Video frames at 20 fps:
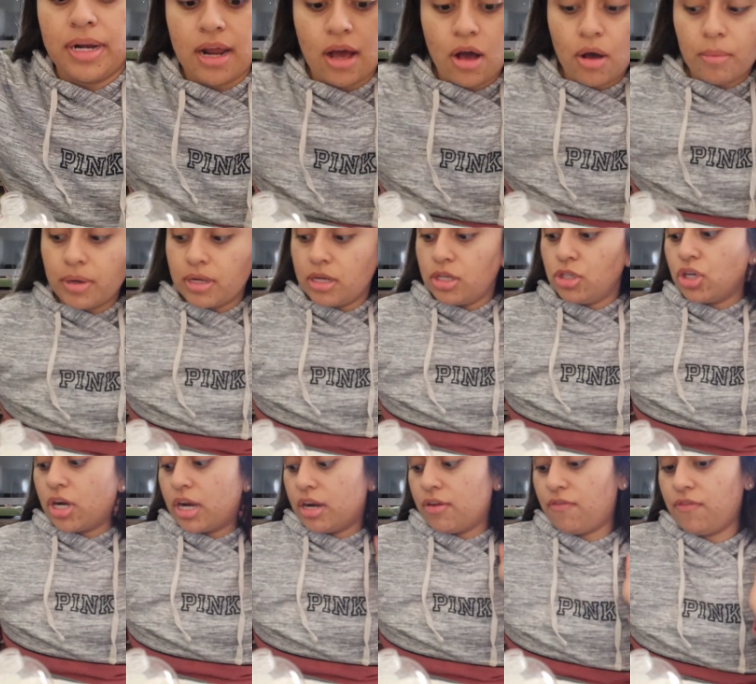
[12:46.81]
now I'm gonna
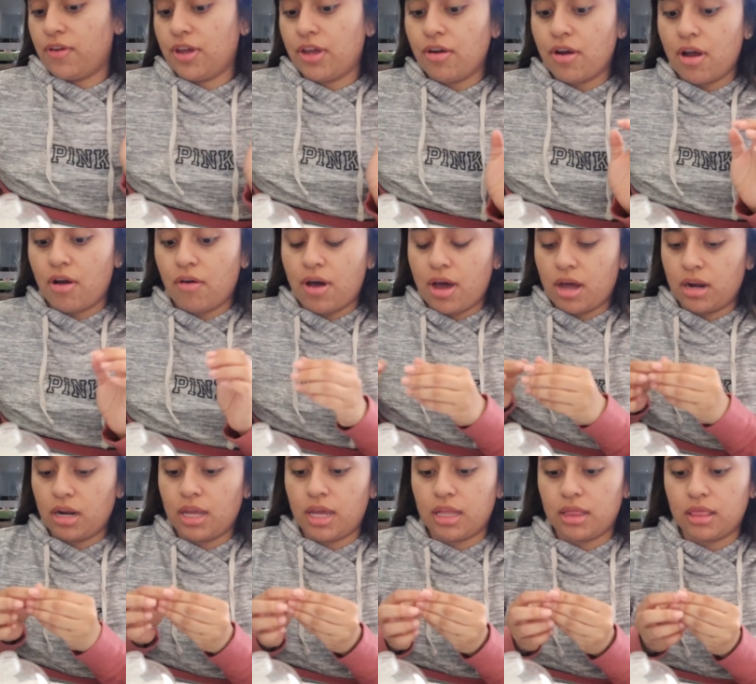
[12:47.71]
try to figure out how
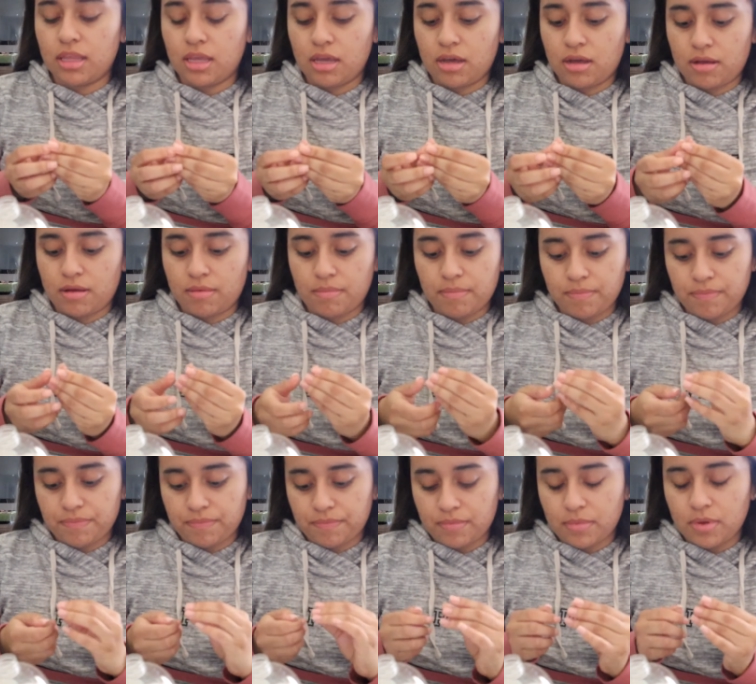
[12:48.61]
to get the um
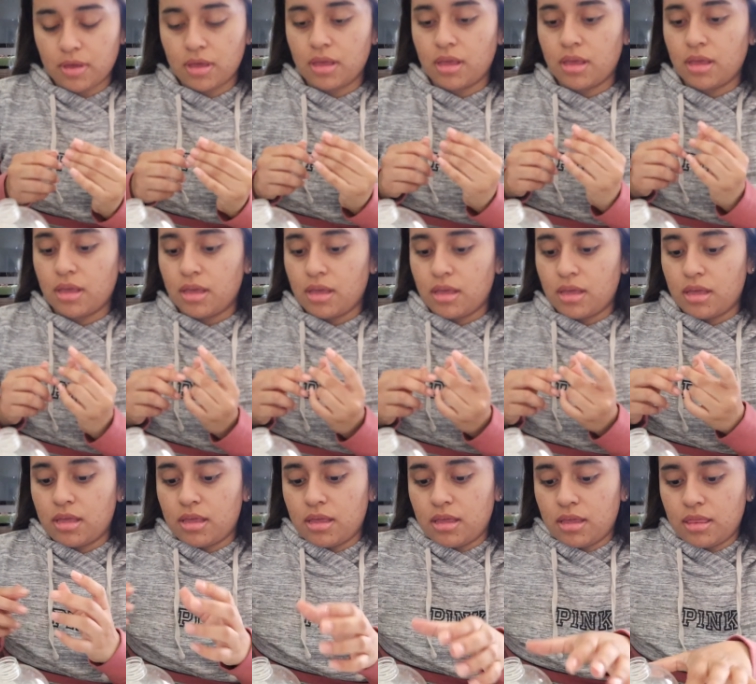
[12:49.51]

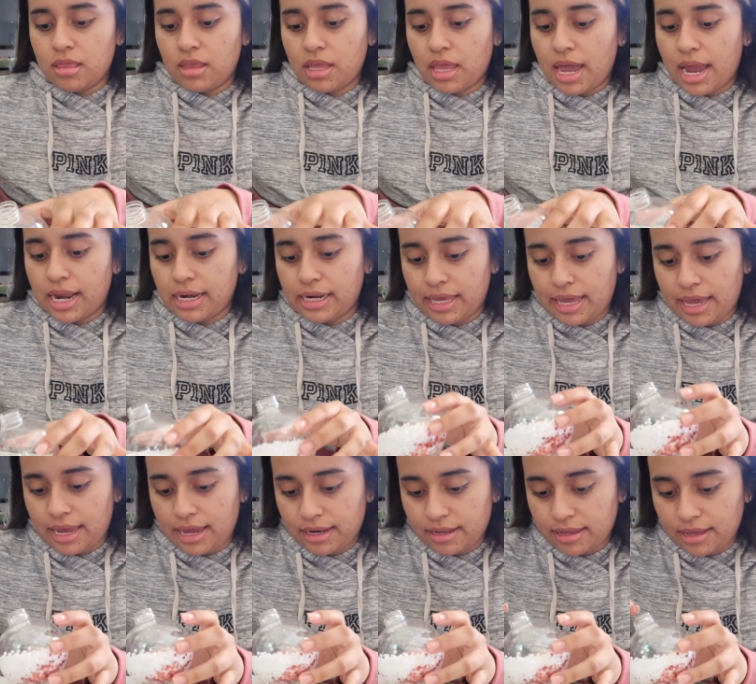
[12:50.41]
the candy
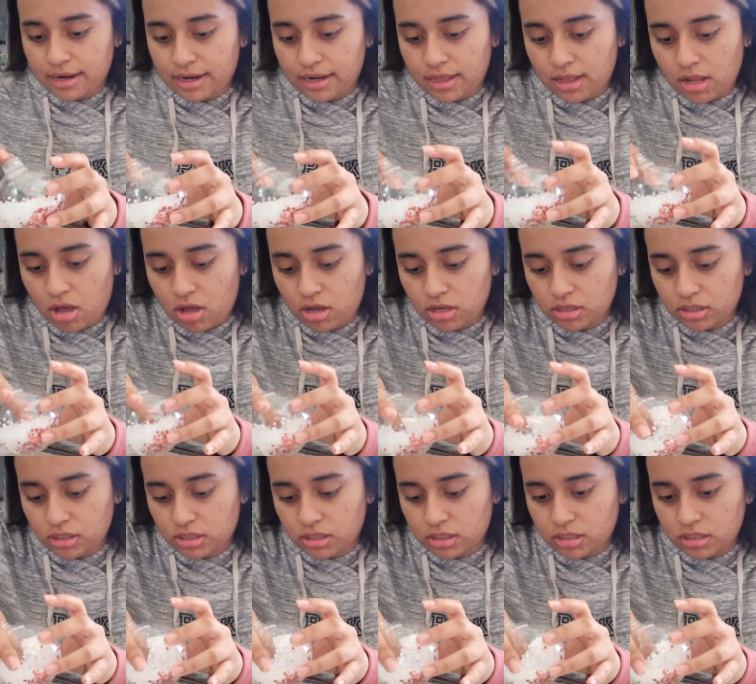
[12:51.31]
cane that I
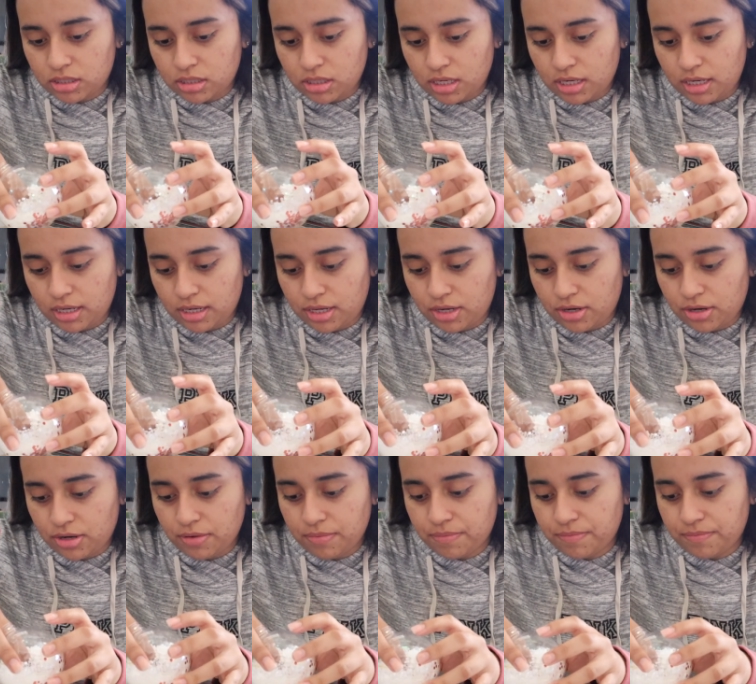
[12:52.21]
lost in
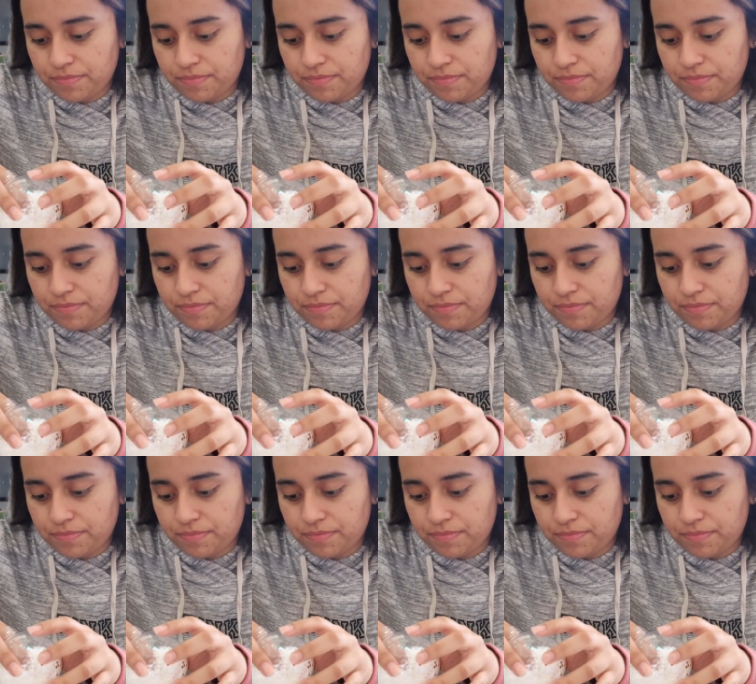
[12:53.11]
here.